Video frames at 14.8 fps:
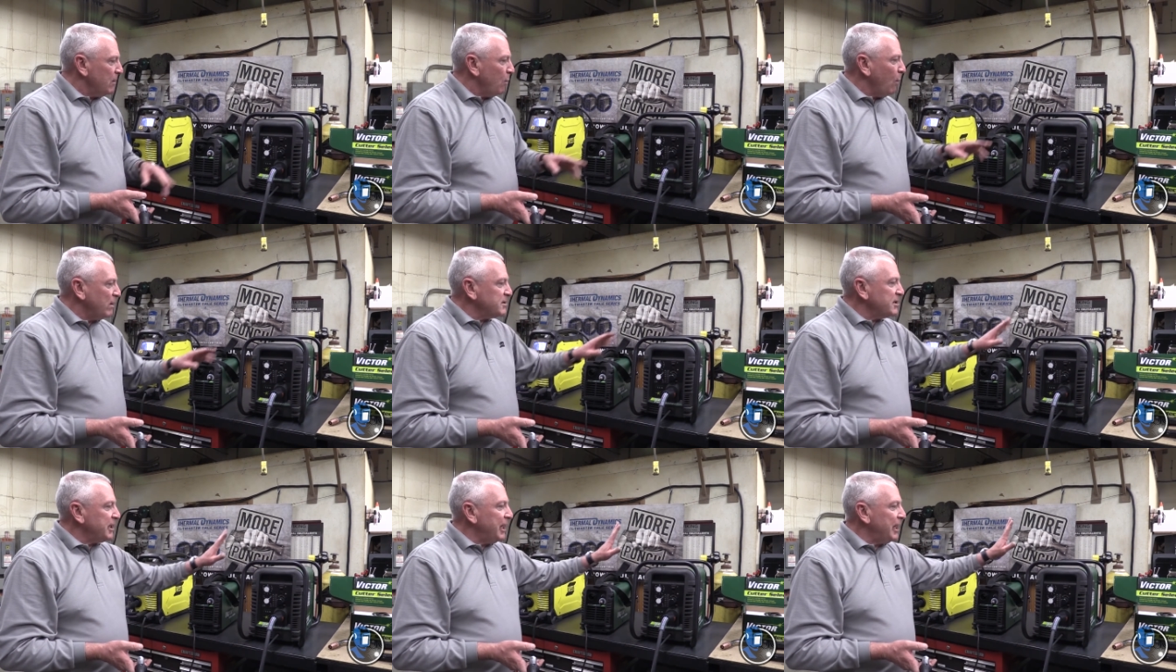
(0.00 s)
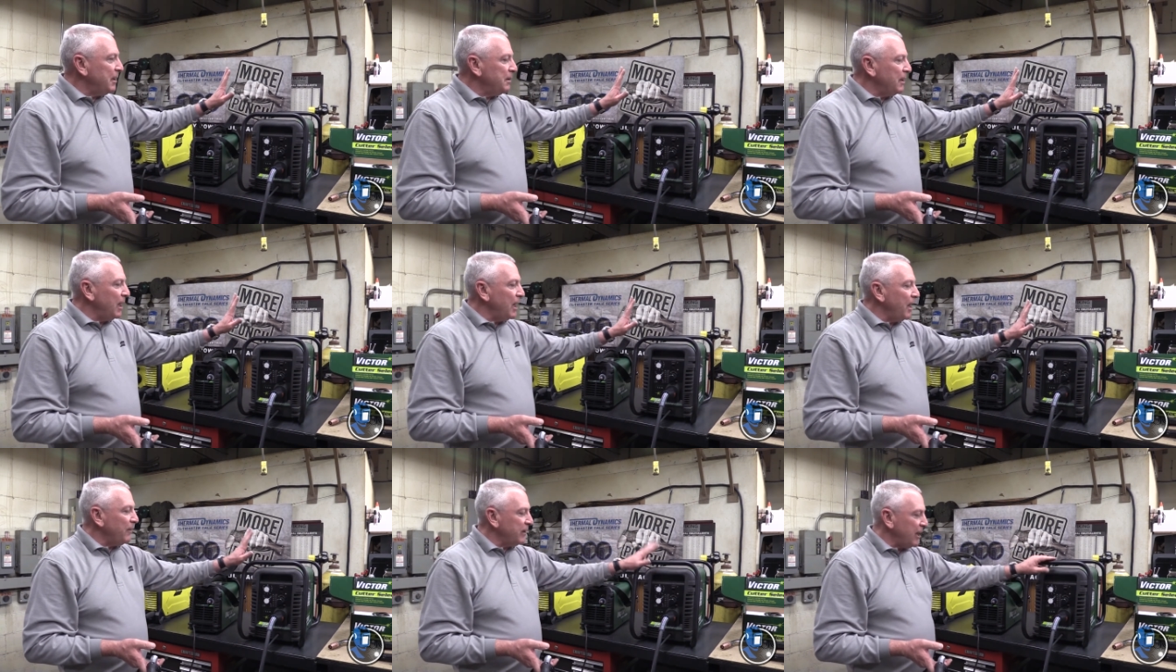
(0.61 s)
Once again,
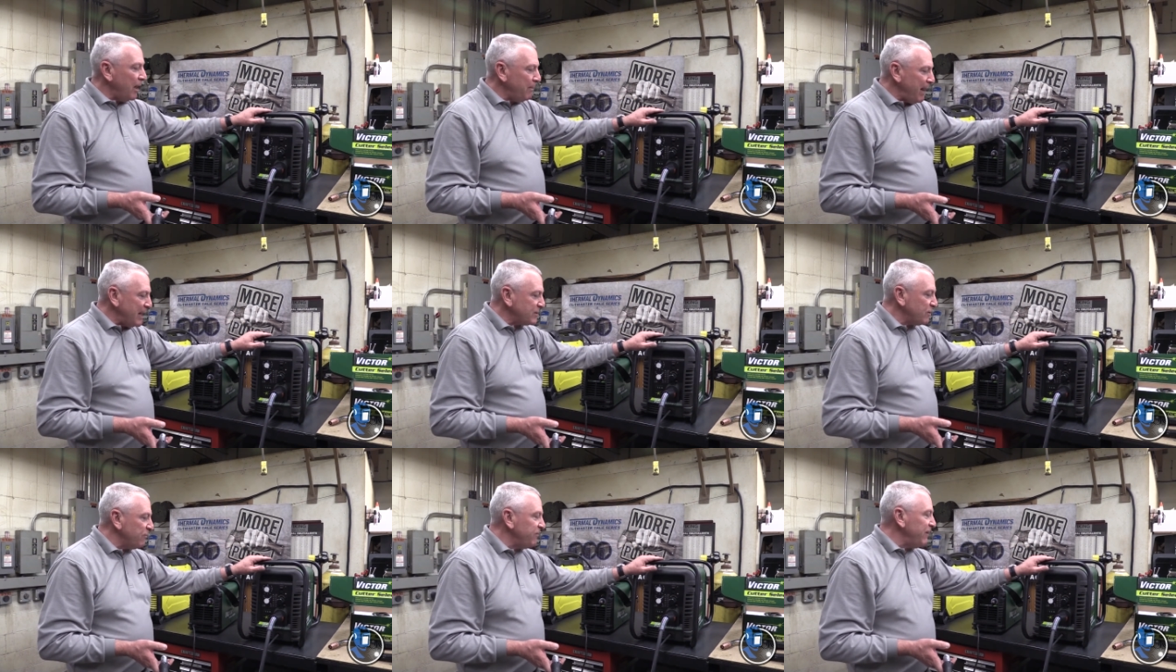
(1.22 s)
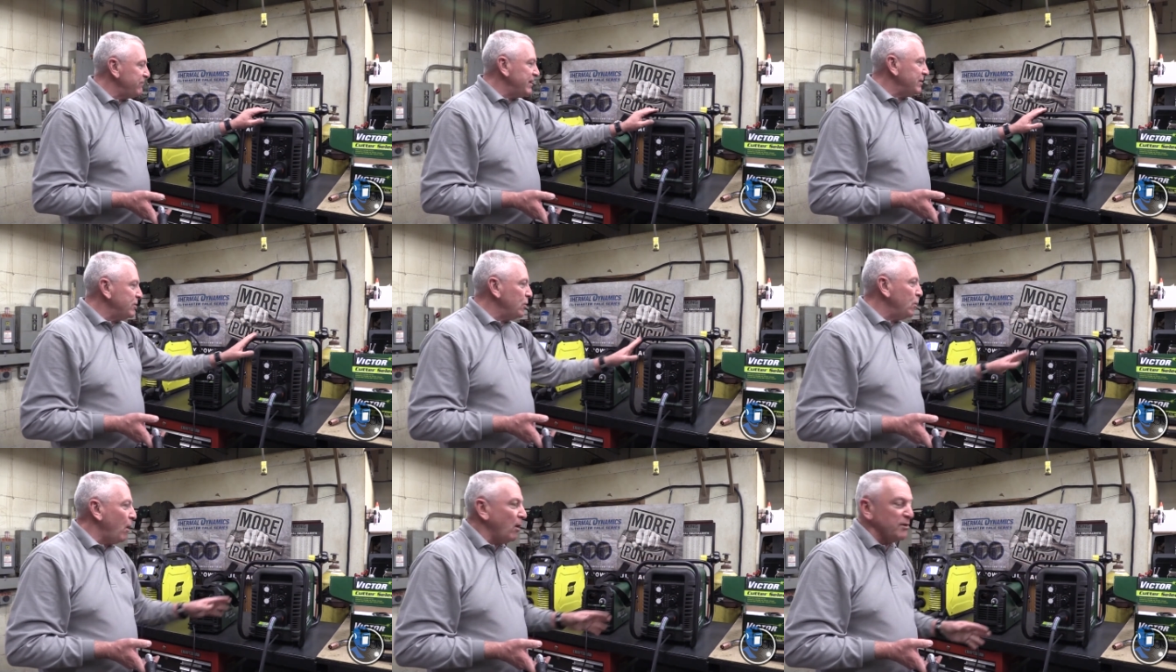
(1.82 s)
the Cutmaster 52